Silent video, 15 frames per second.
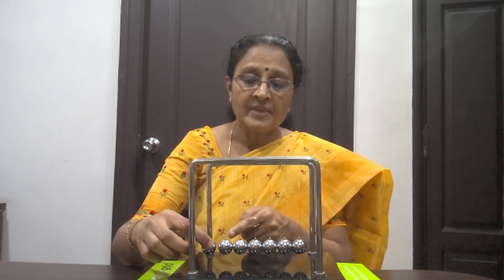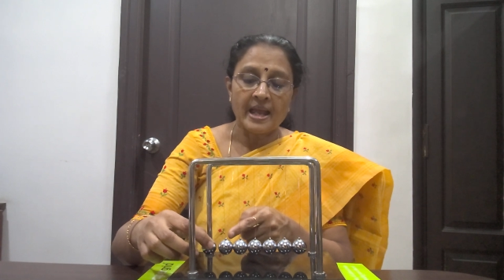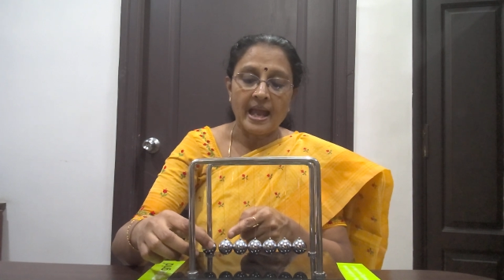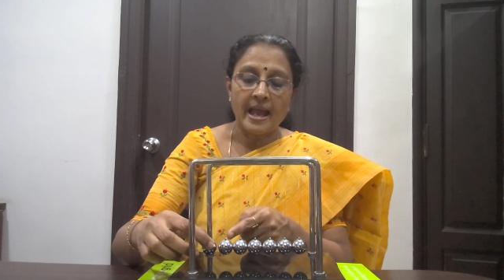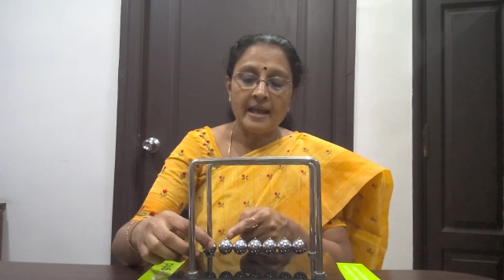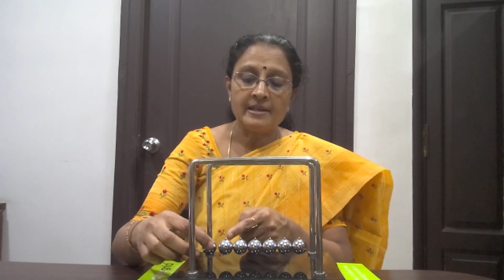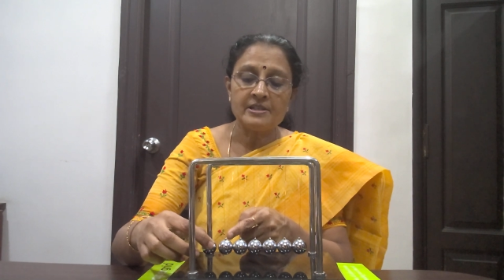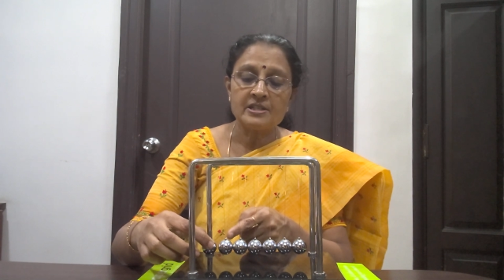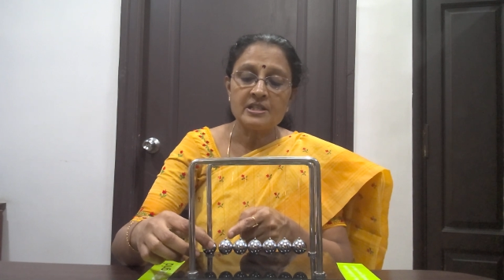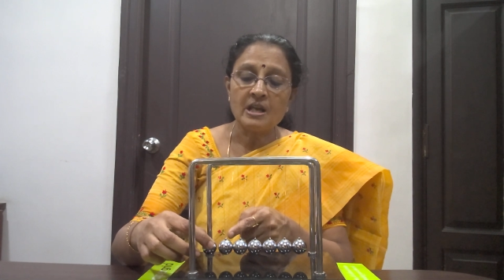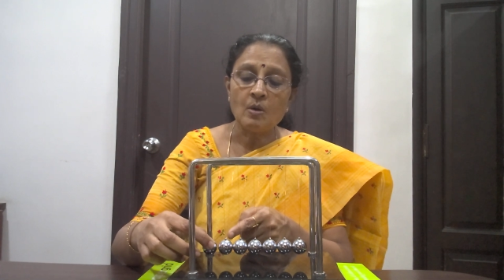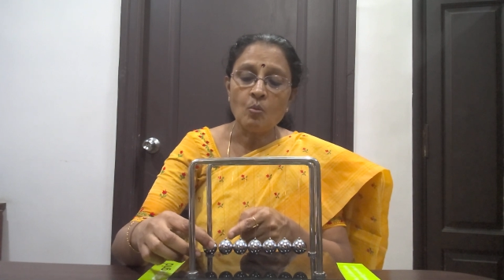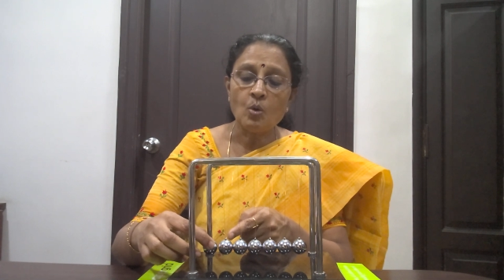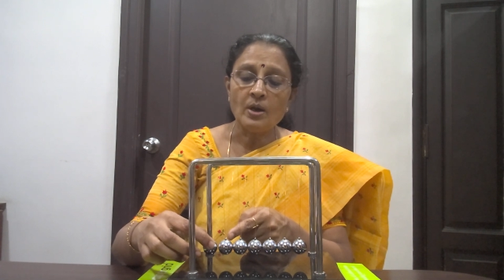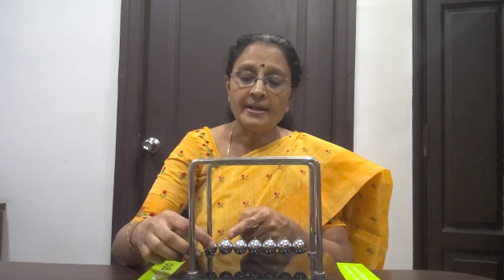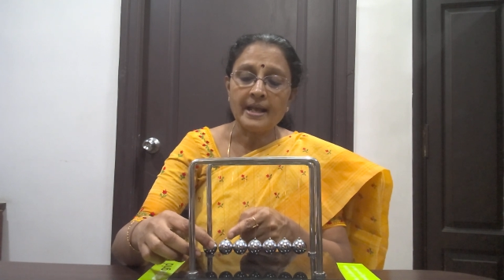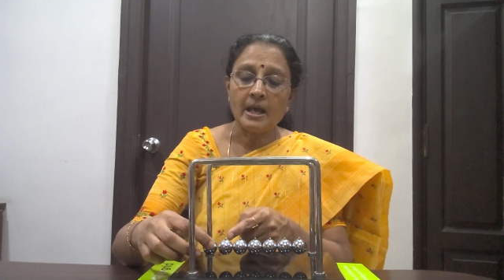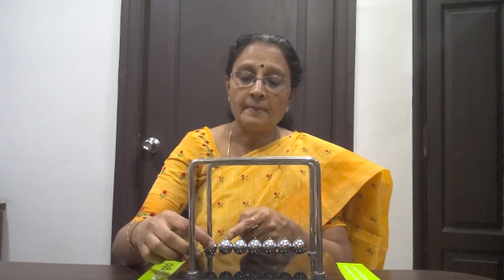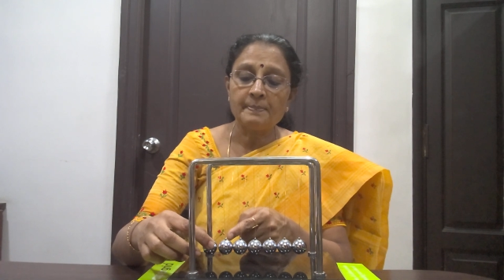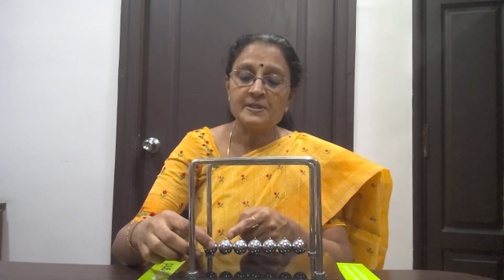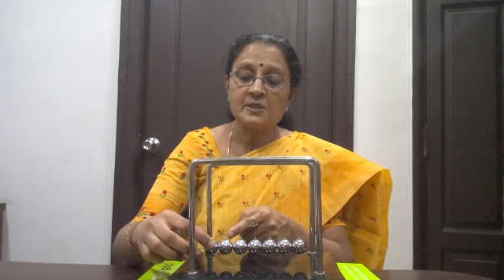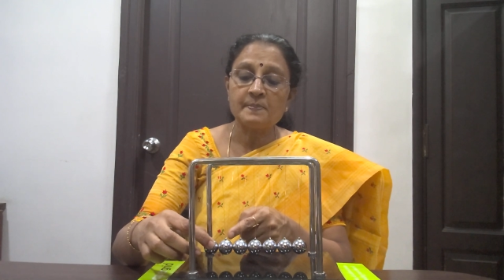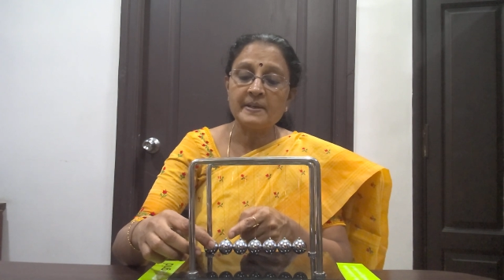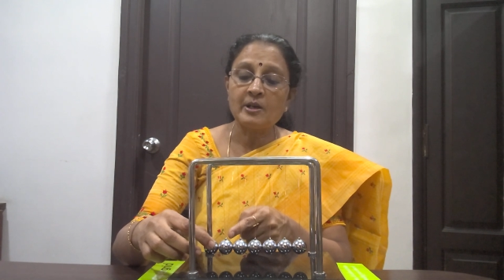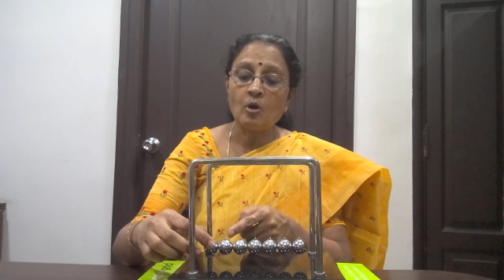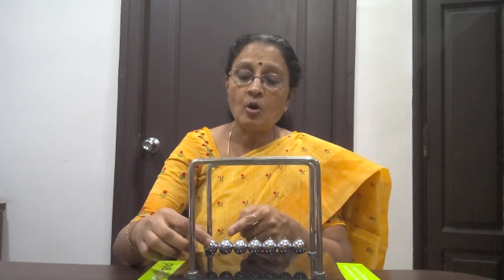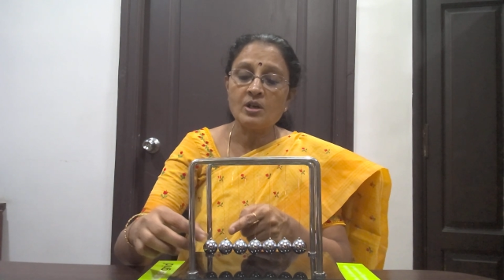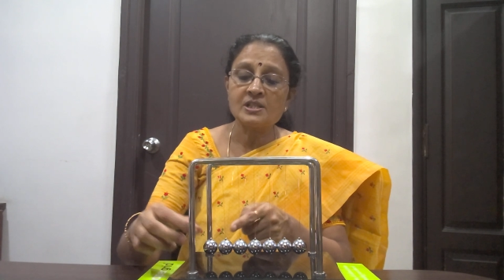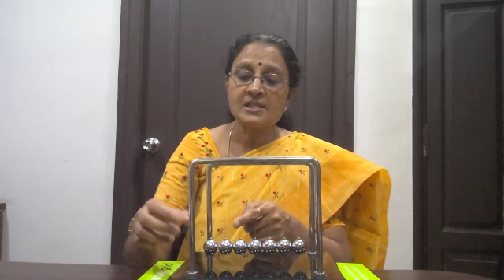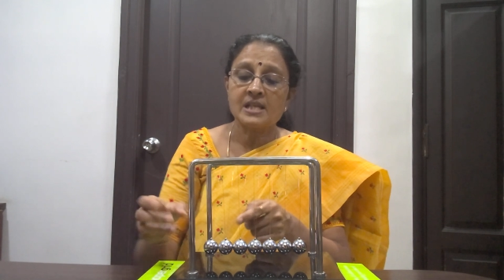and now what happens,
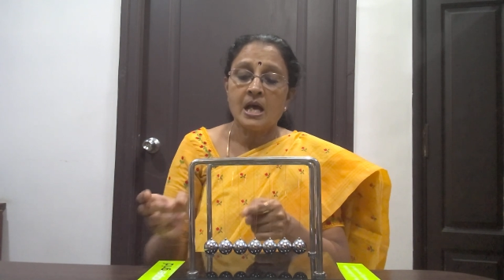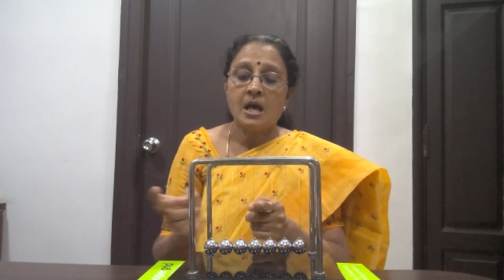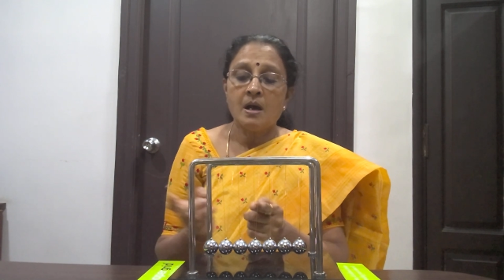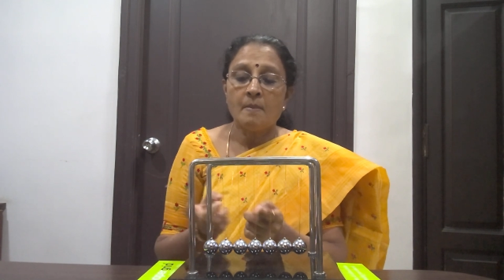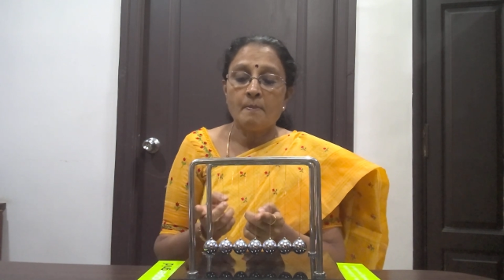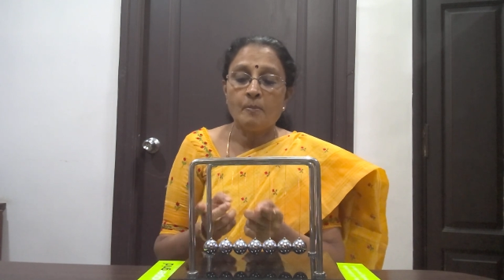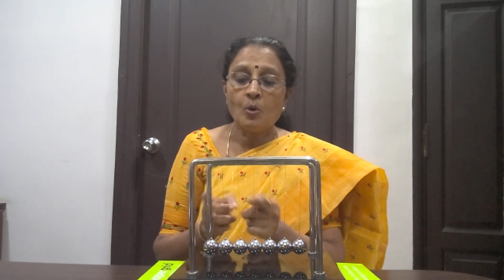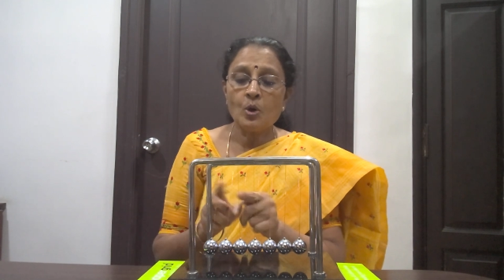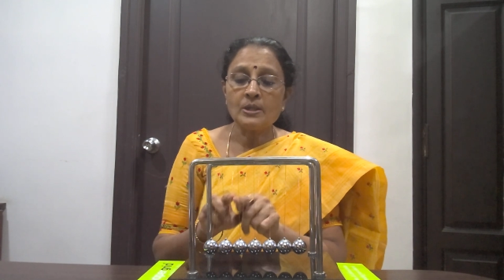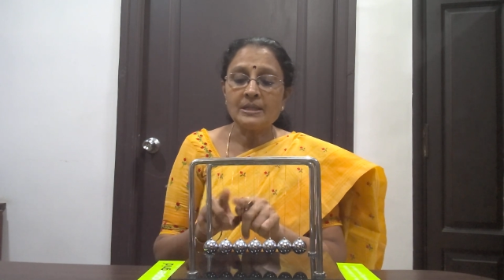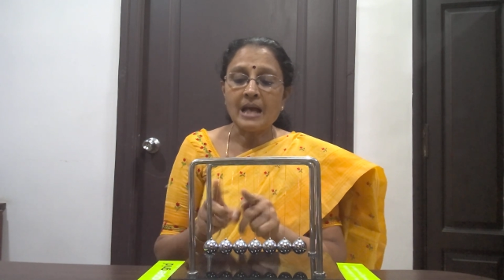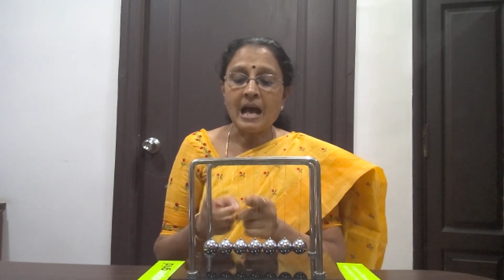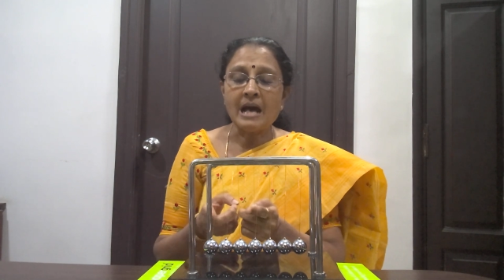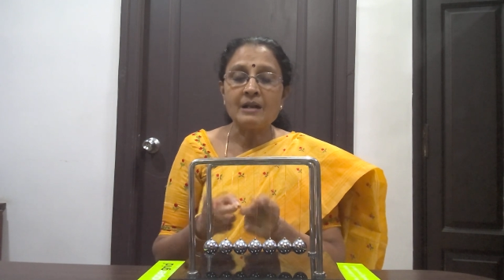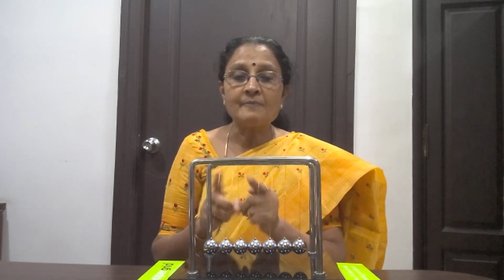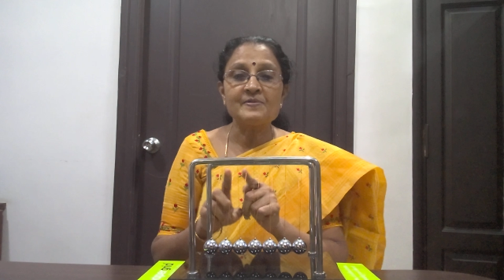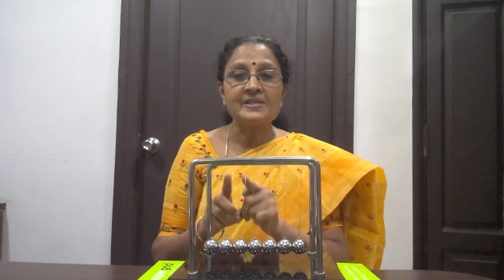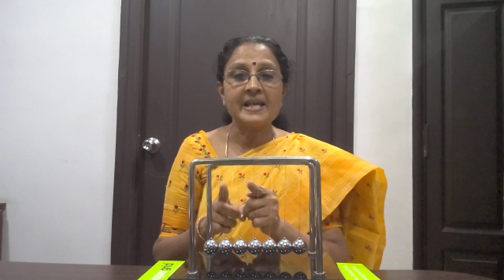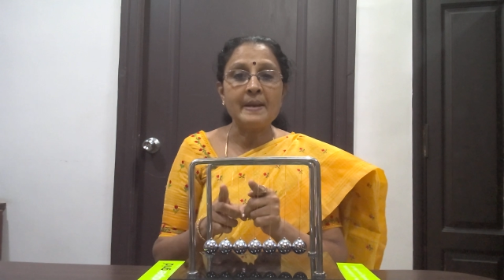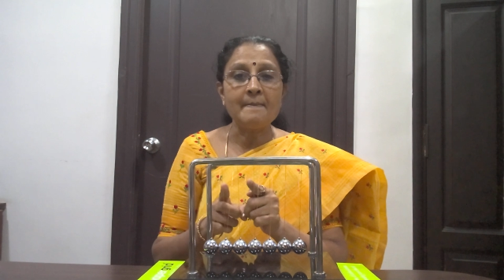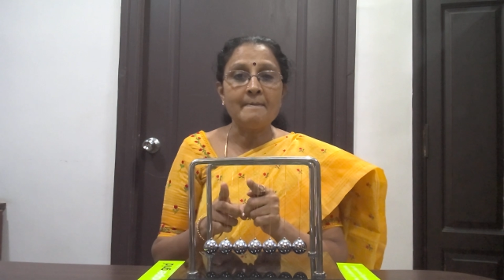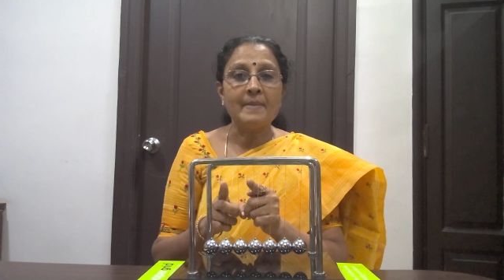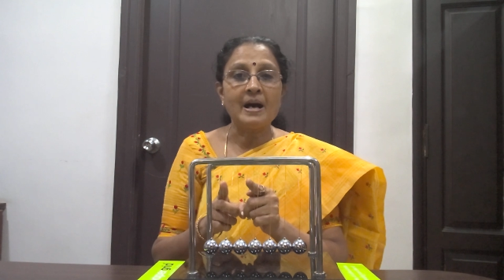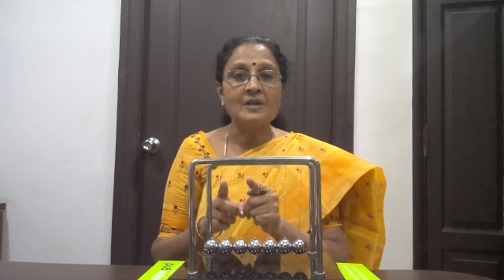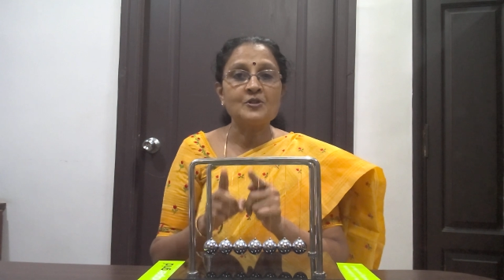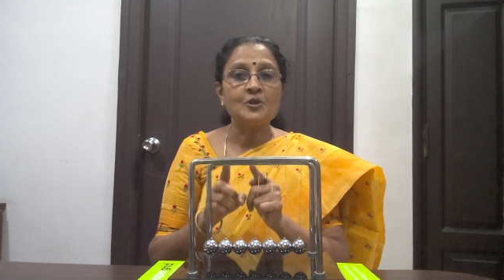because both are of same mass,